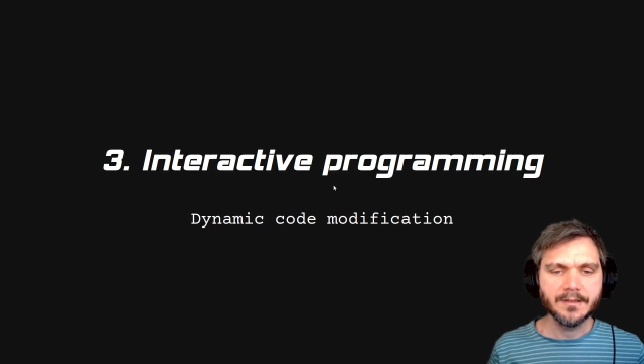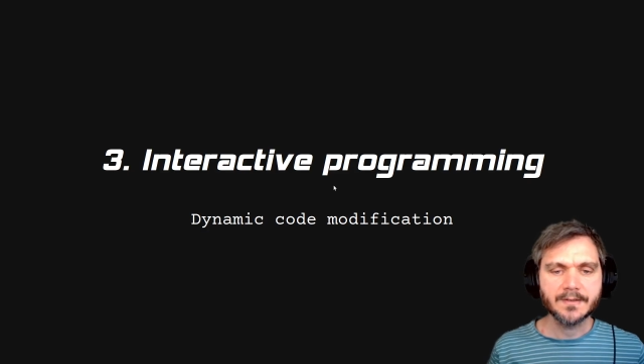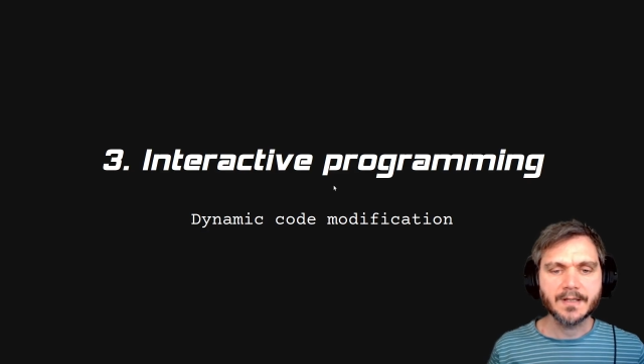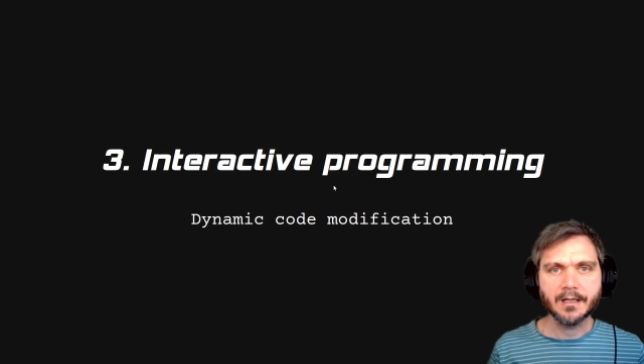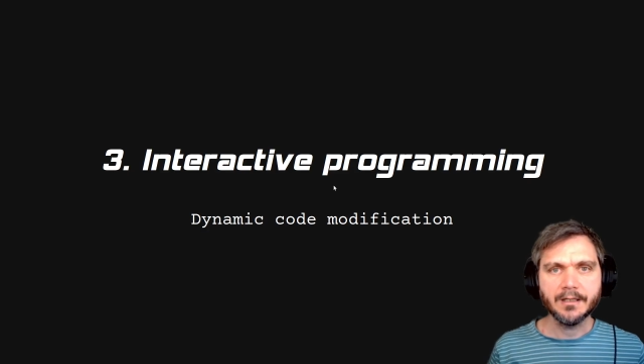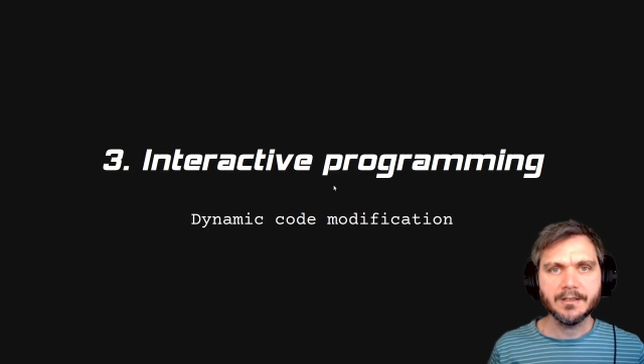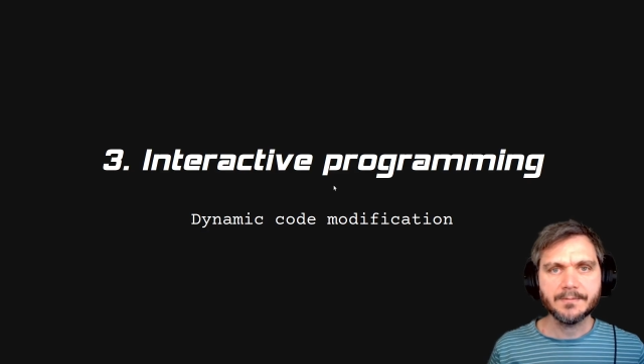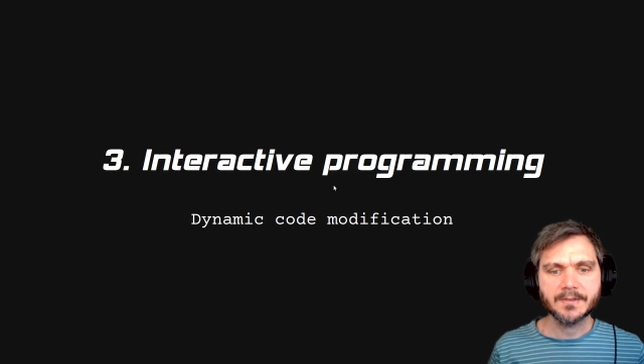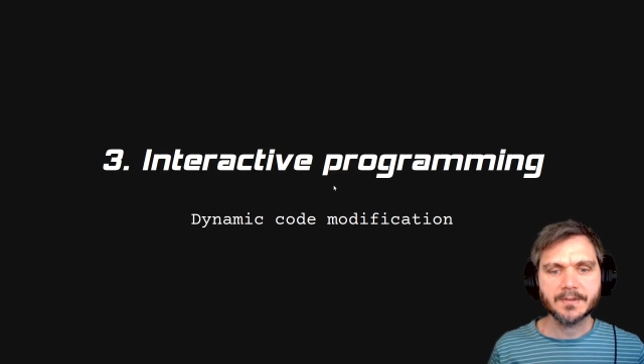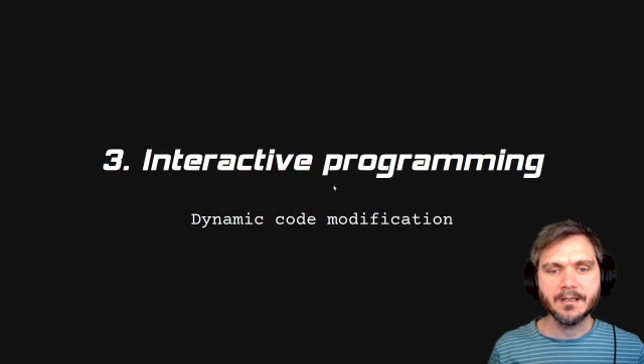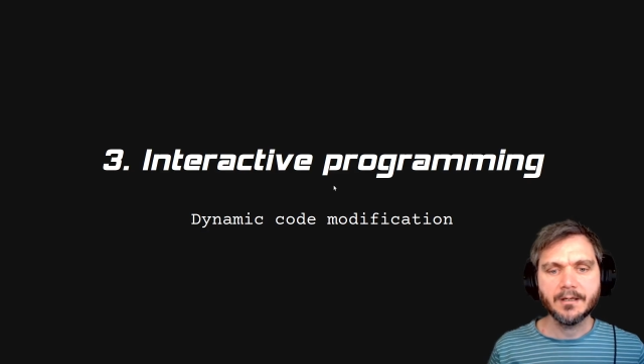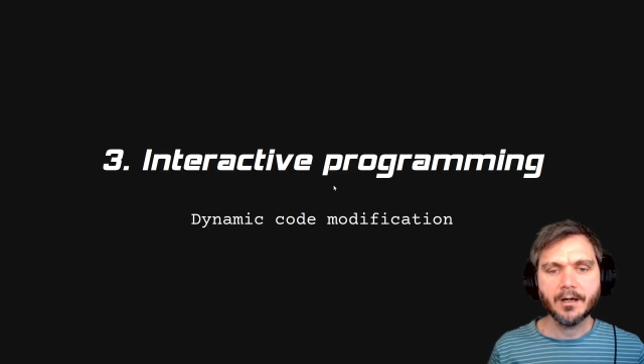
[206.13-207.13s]
is that Lisps
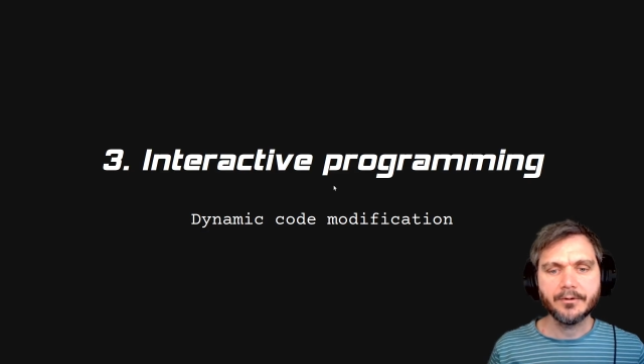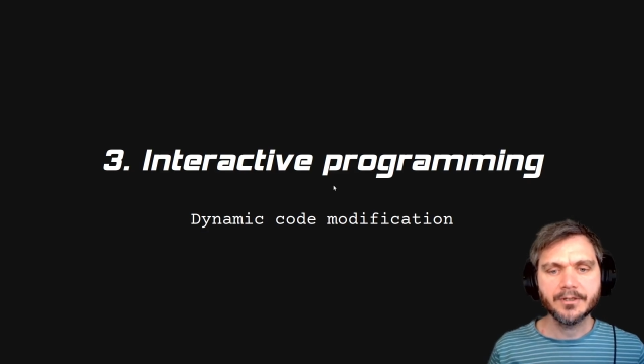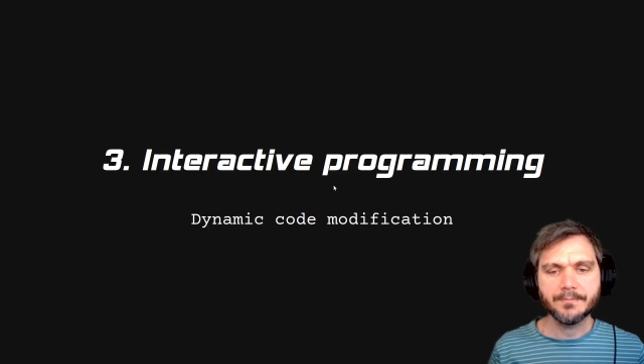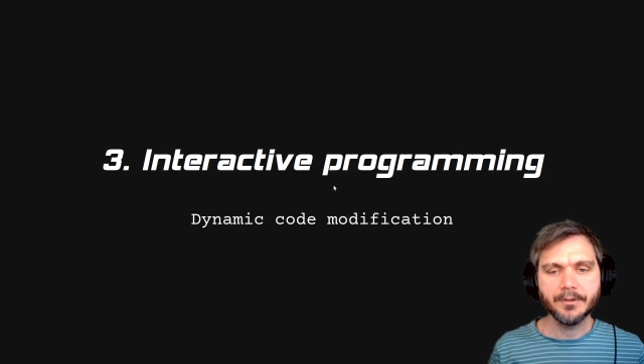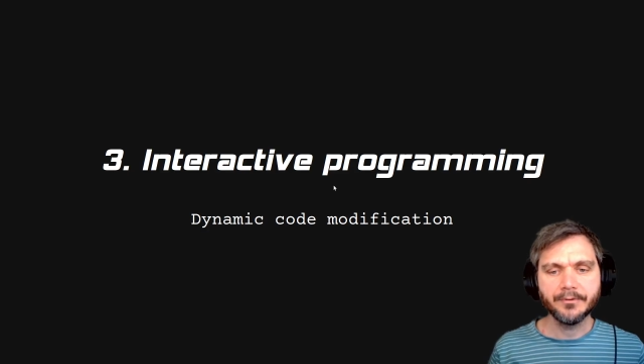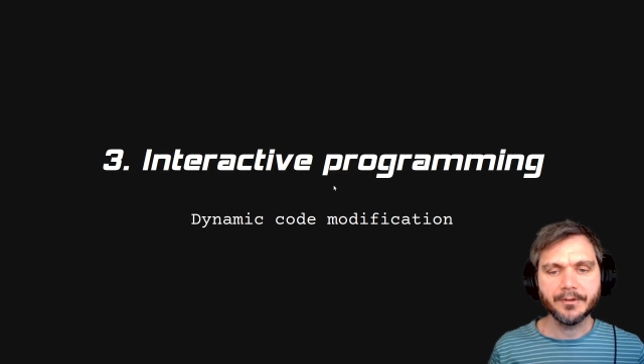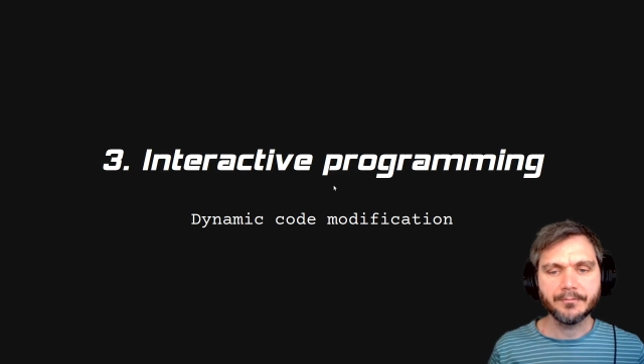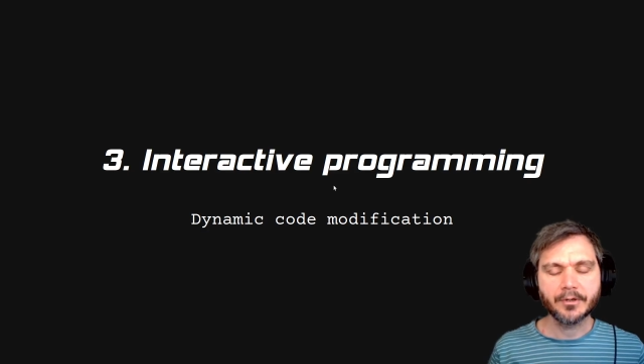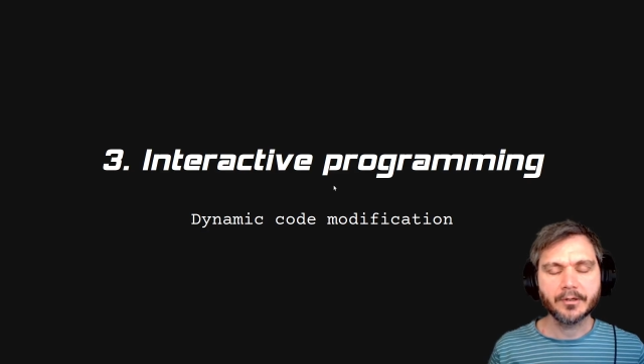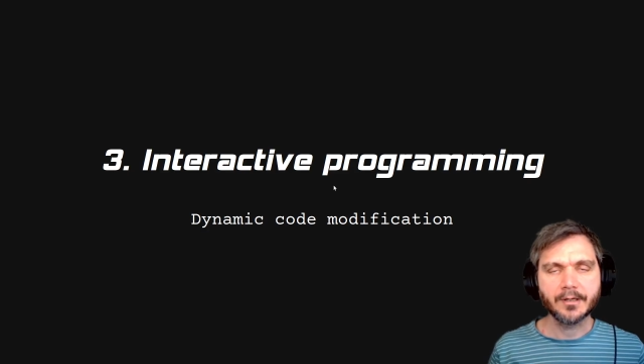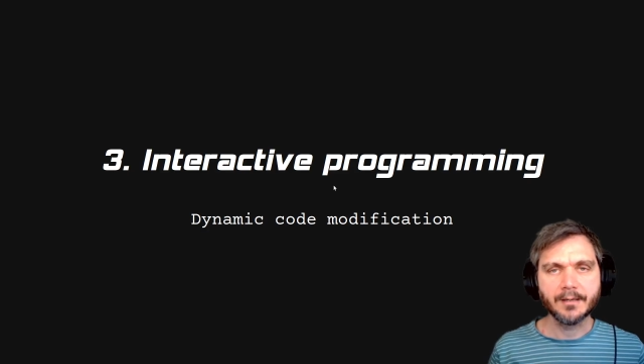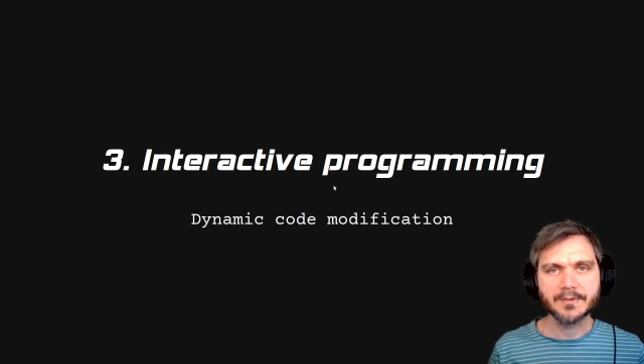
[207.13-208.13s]
encourage building
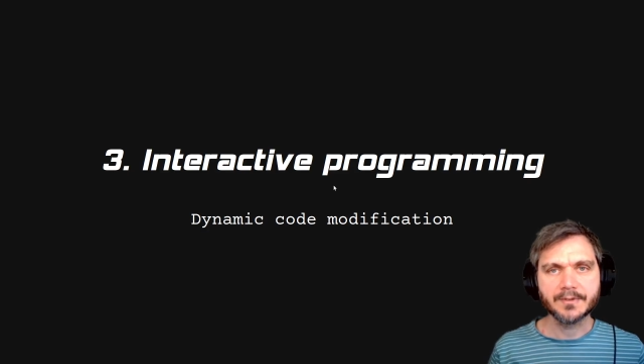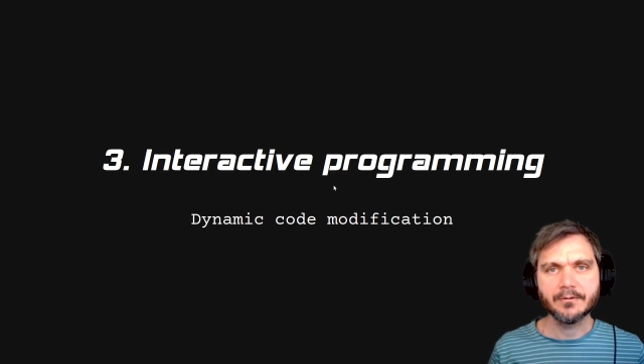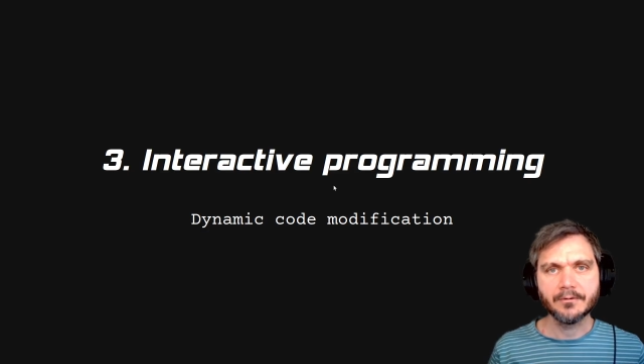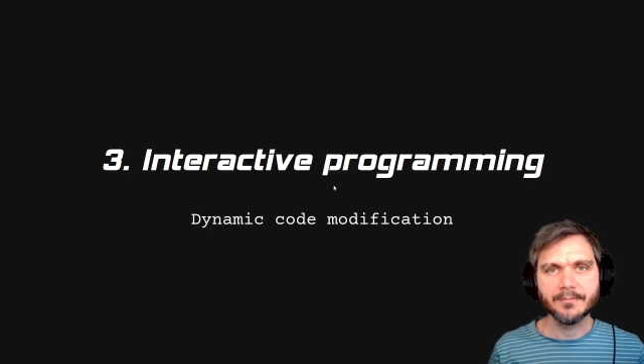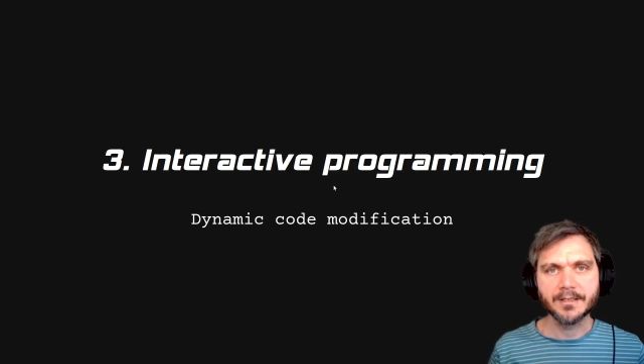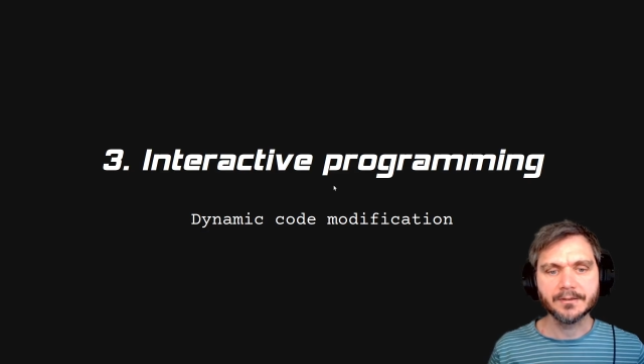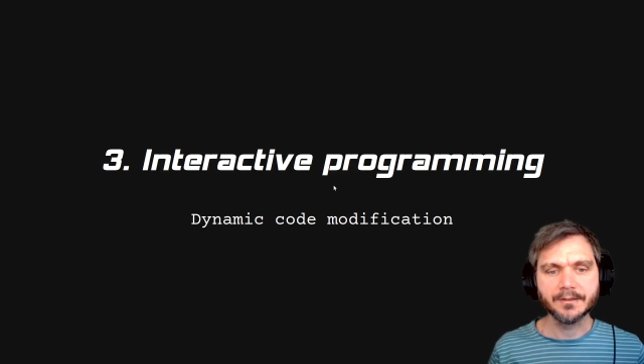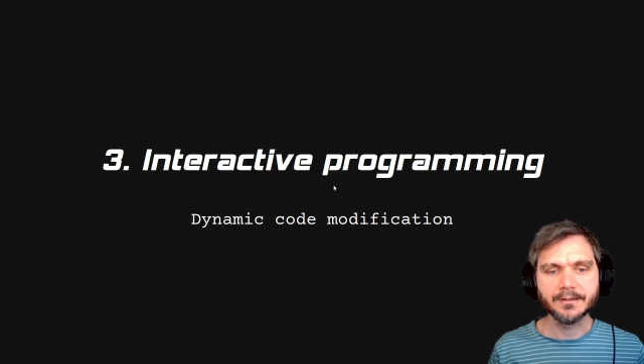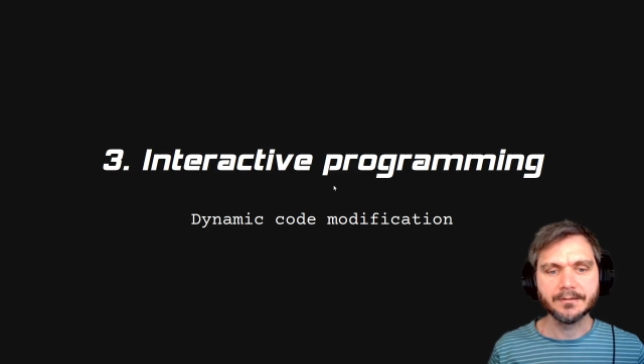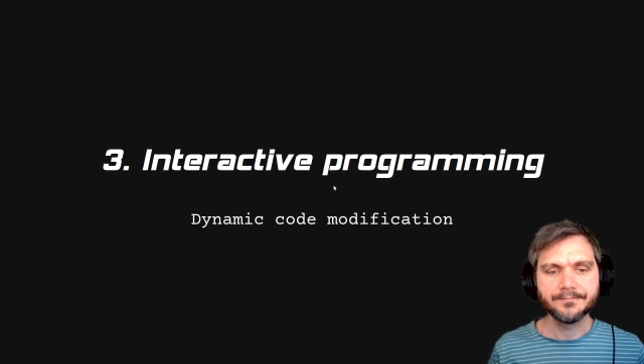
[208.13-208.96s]
programs incrementally.